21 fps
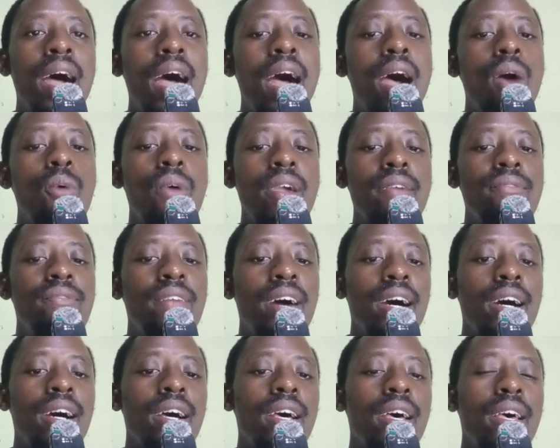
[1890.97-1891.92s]

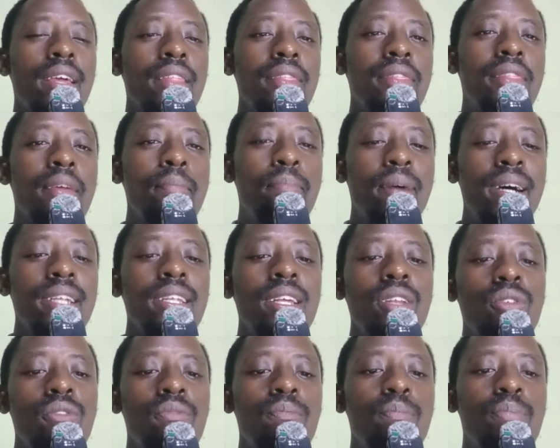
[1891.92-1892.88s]
However, the
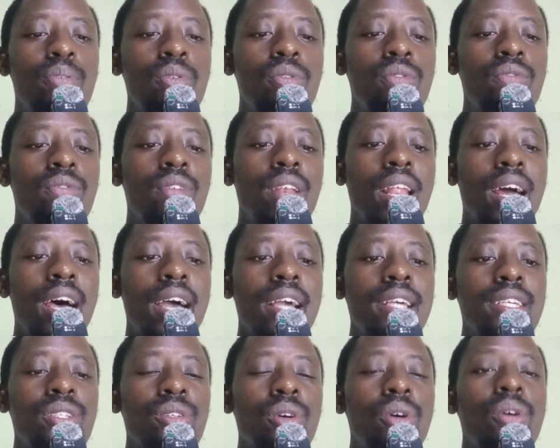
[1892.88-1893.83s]
burden of proof
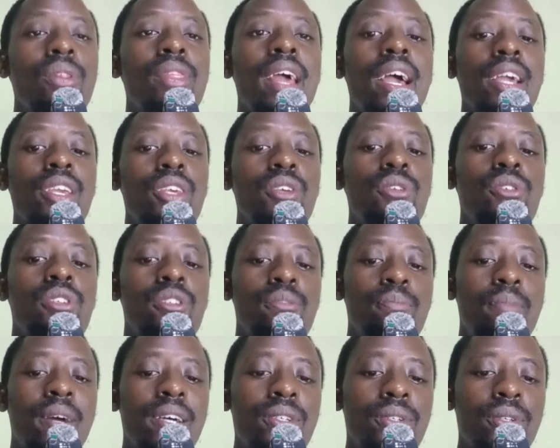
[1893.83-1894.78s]
lies on the
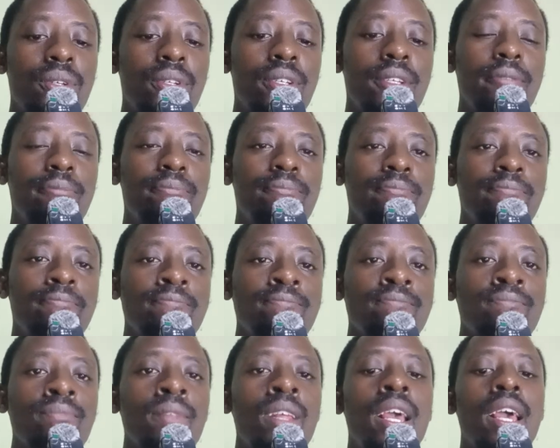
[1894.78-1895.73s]
accused person.
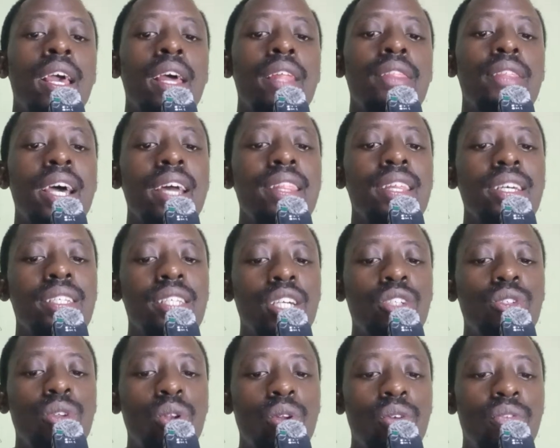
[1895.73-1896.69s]
The other
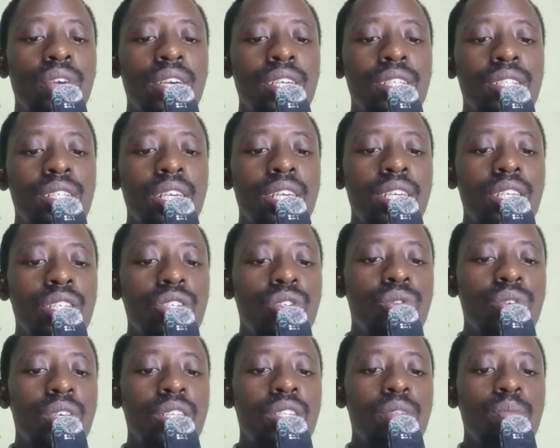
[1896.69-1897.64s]
sexual offense is
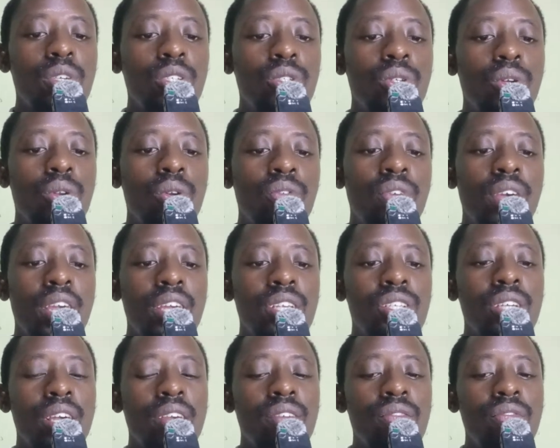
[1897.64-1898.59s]
transmission of
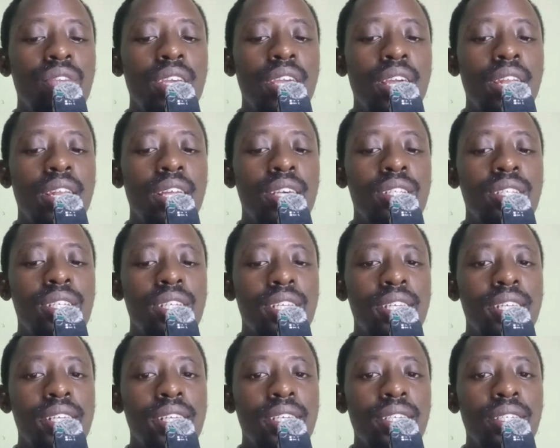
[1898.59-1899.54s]
HIV and
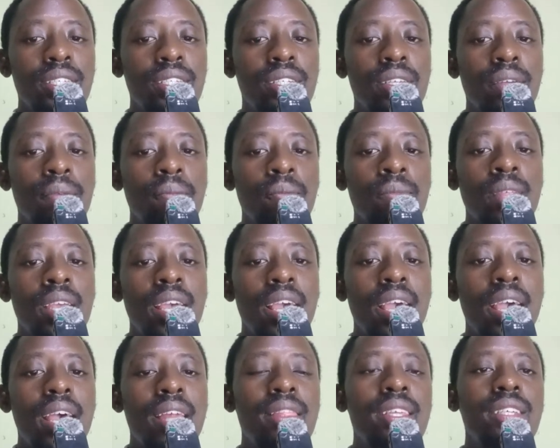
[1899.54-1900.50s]
STDs,
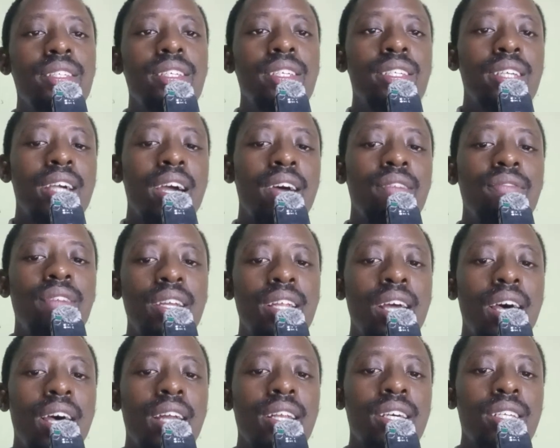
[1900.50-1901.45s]
and this is covered
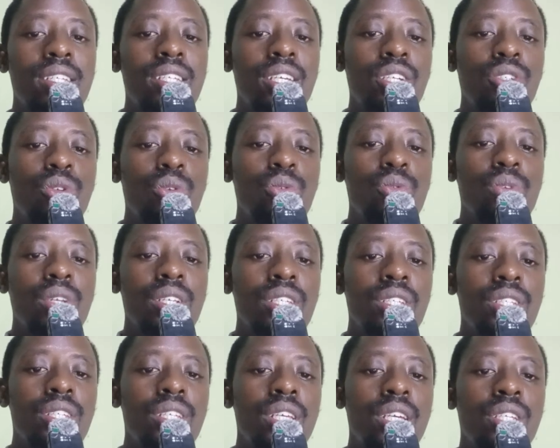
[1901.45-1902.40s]
under Section
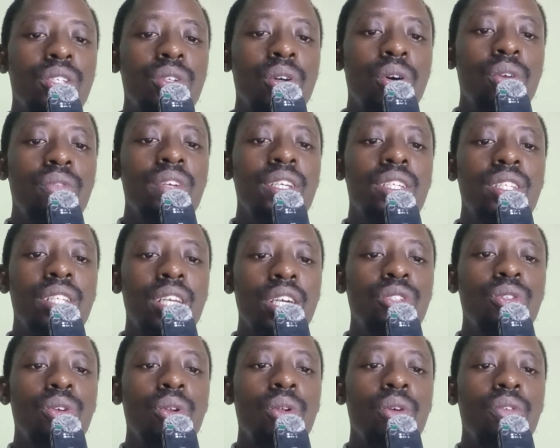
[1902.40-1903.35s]
26 of the
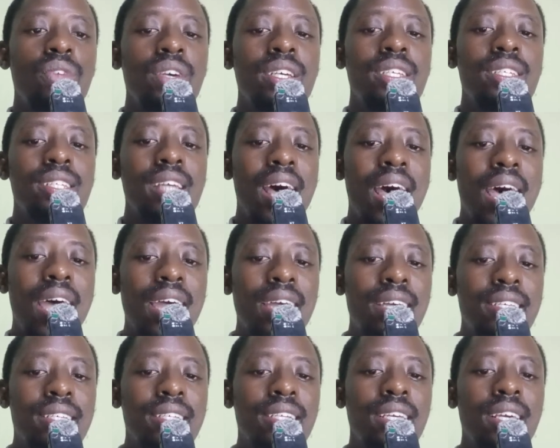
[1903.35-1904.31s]
Sexual Offence
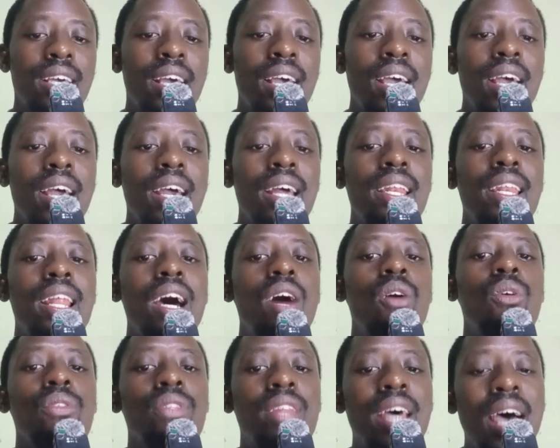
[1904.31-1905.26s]
Act.
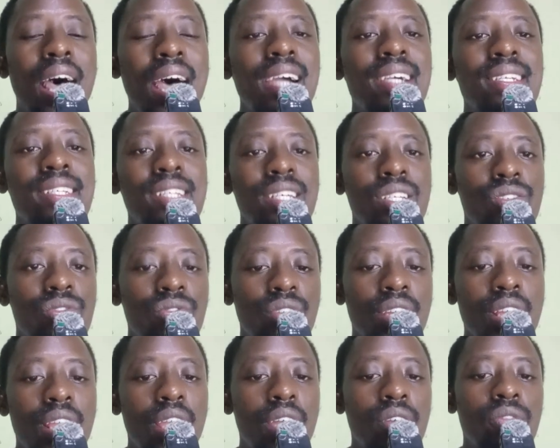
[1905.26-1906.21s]
Now, the actus
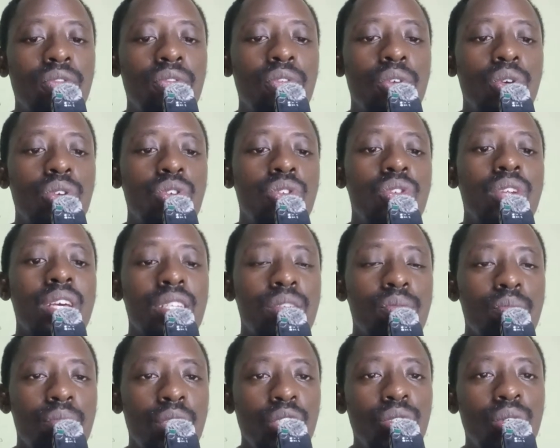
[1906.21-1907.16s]
rea for
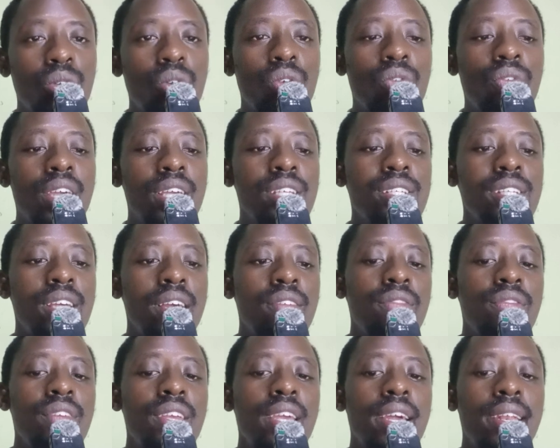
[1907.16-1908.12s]
transmission of
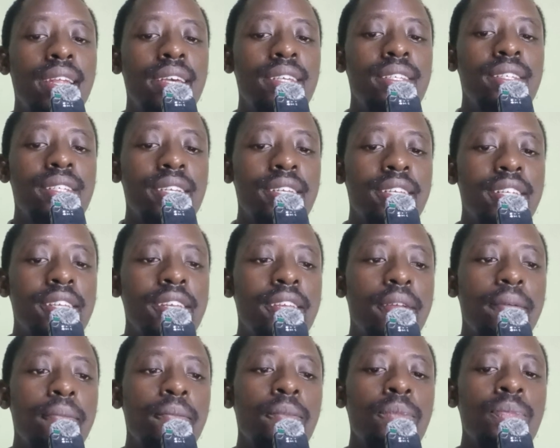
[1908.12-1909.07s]
HIV and
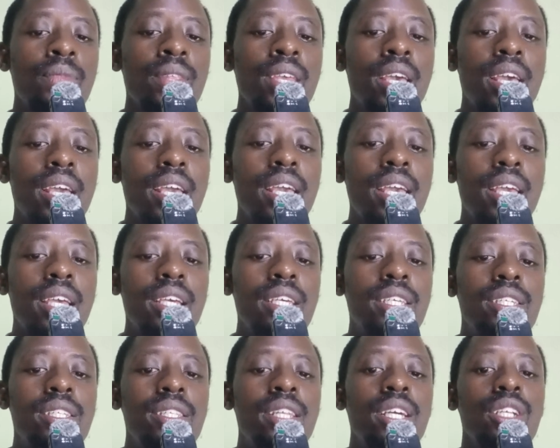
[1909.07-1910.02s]
STD
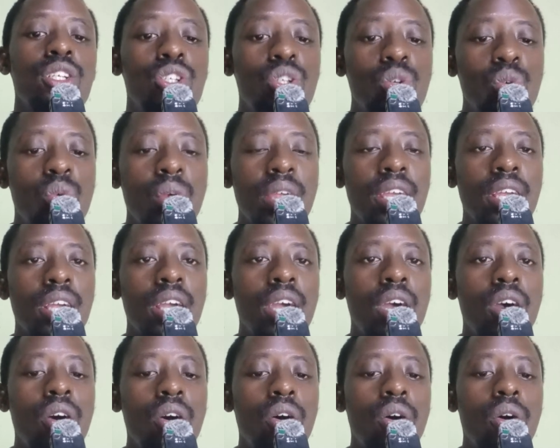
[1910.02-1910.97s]
is the
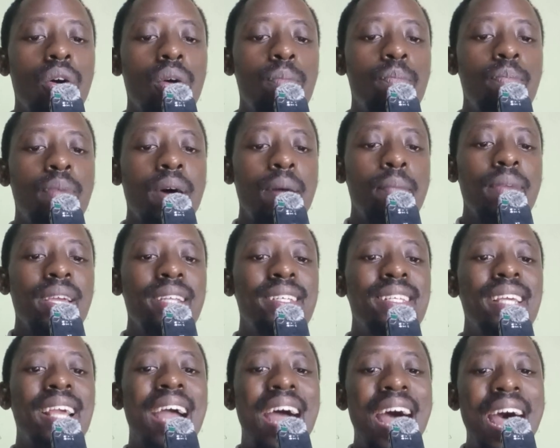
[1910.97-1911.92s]
doing or
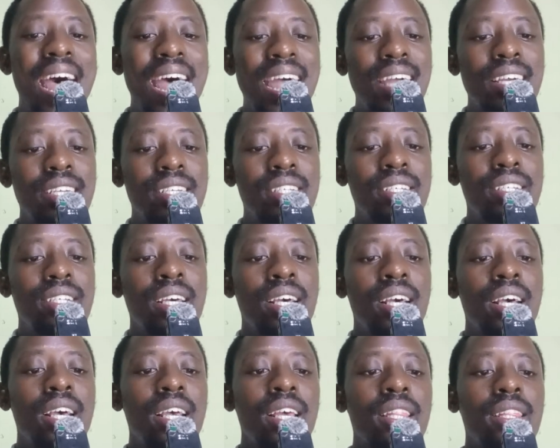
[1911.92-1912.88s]
permitting
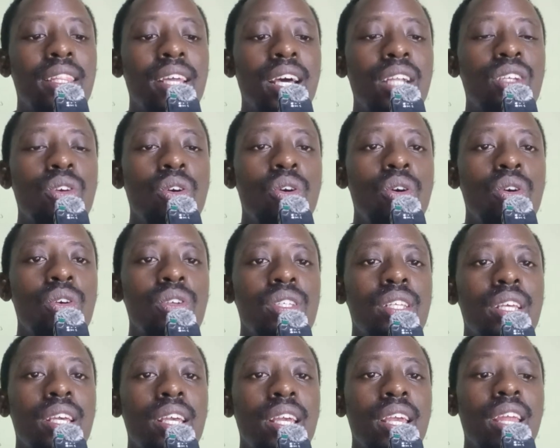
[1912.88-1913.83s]
acts that
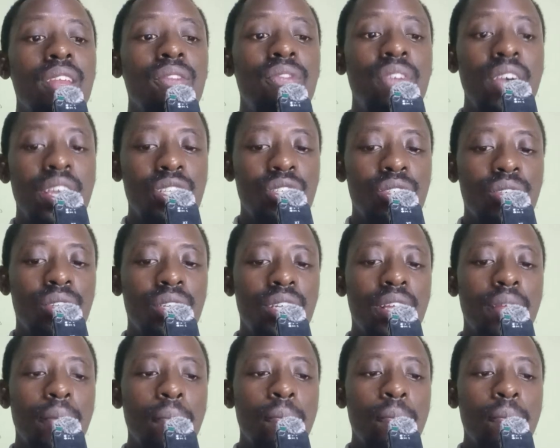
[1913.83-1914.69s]
cause infection.